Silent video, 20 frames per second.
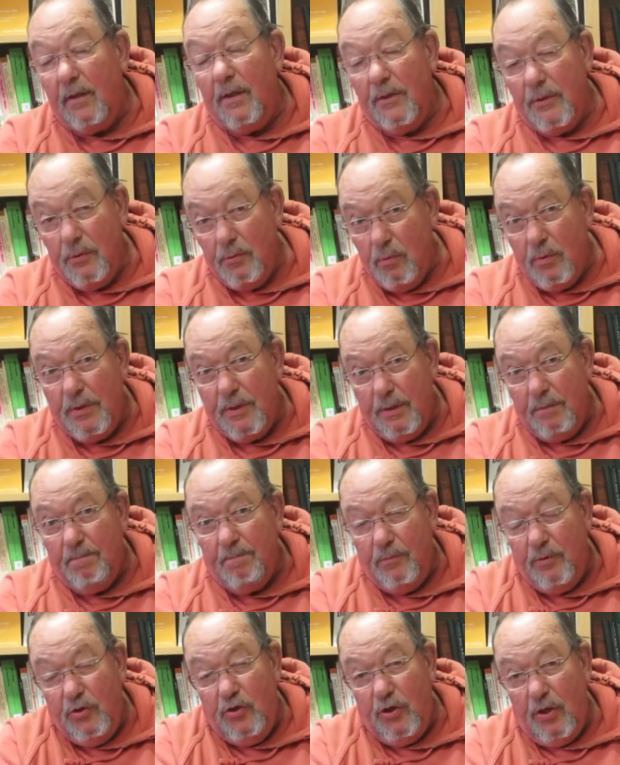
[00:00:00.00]
This was a
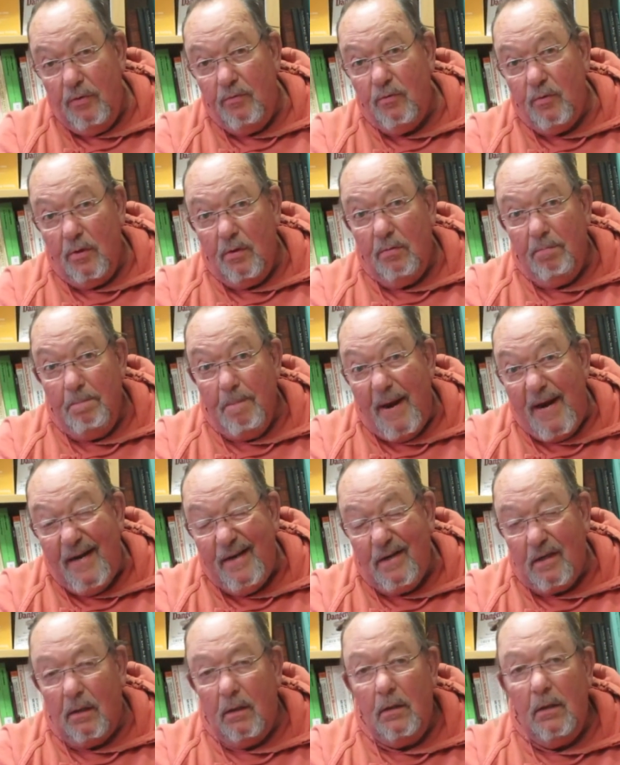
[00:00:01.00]
general
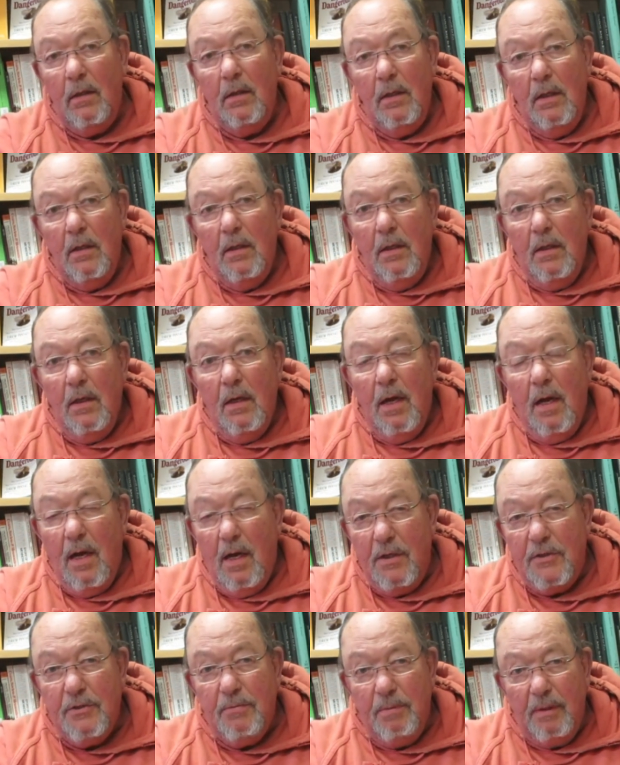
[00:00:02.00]
medical
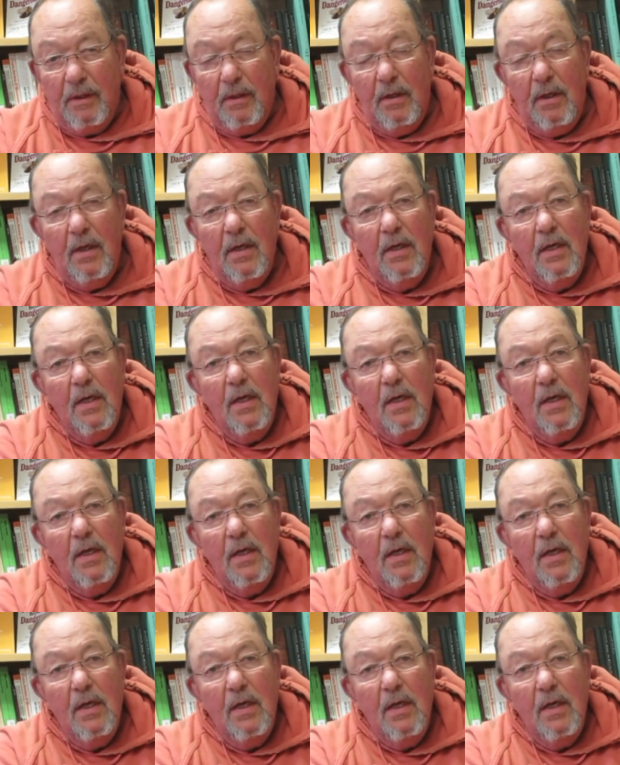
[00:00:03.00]
hospital.